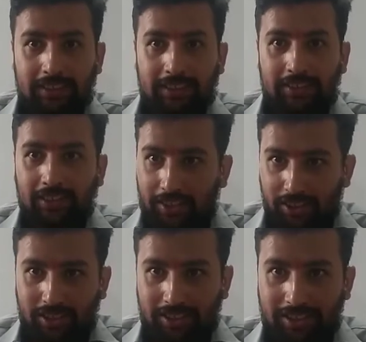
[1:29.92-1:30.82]

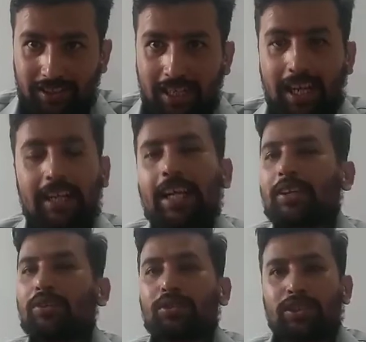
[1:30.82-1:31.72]
reactions. And
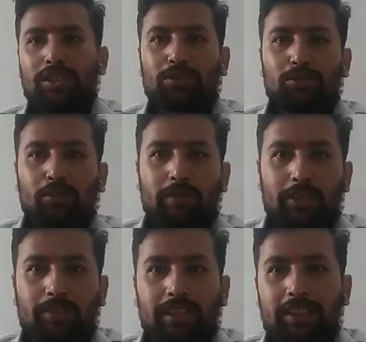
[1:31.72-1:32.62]
heterogeneous, you know very
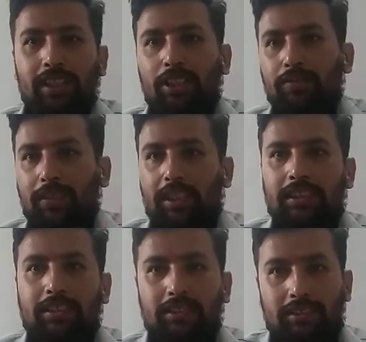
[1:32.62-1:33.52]
well,
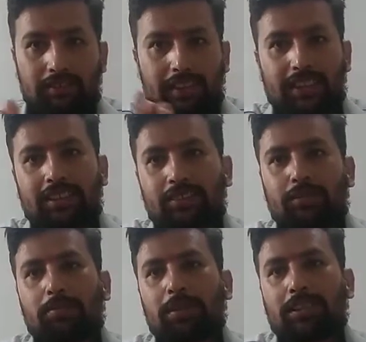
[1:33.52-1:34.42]
when the reactant
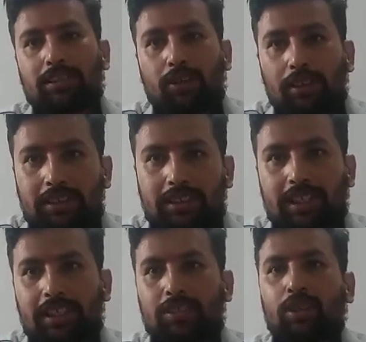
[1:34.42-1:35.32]
will be in the solid
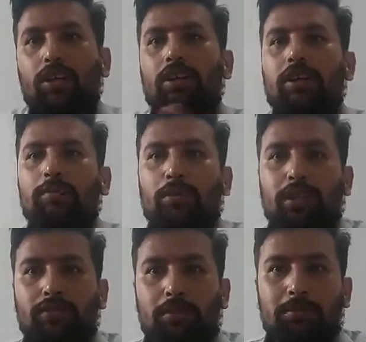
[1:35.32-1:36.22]
state or
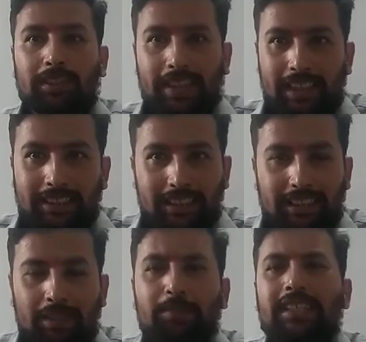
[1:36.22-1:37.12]
product will be in the gaseous
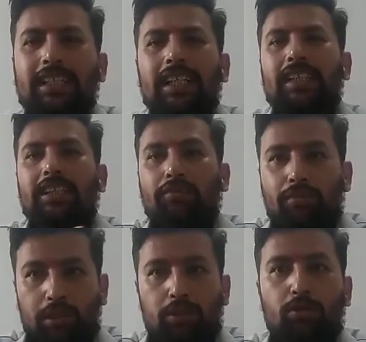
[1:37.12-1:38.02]
state, means
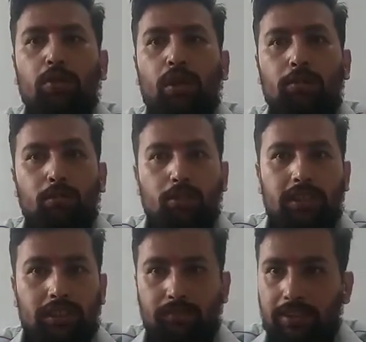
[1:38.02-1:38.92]
different, two or more
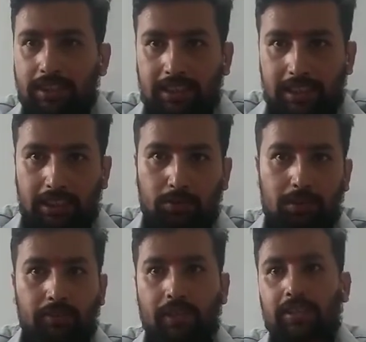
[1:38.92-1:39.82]
than different states. When
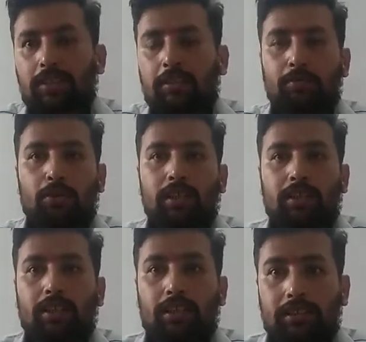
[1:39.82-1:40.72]
the reactant and product
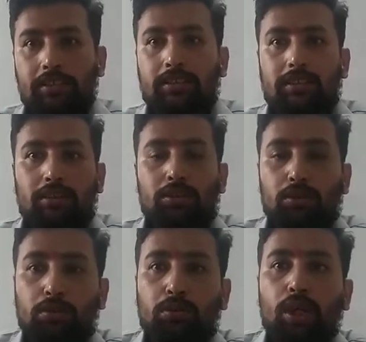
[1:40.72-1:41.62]
occurs into the
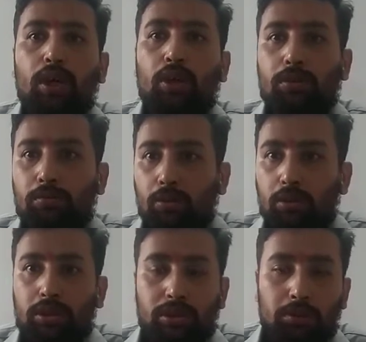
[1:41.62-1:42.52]
two or more
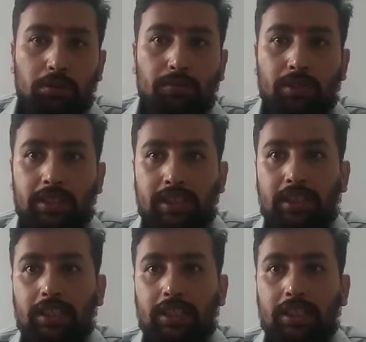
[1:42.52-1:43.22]
than two different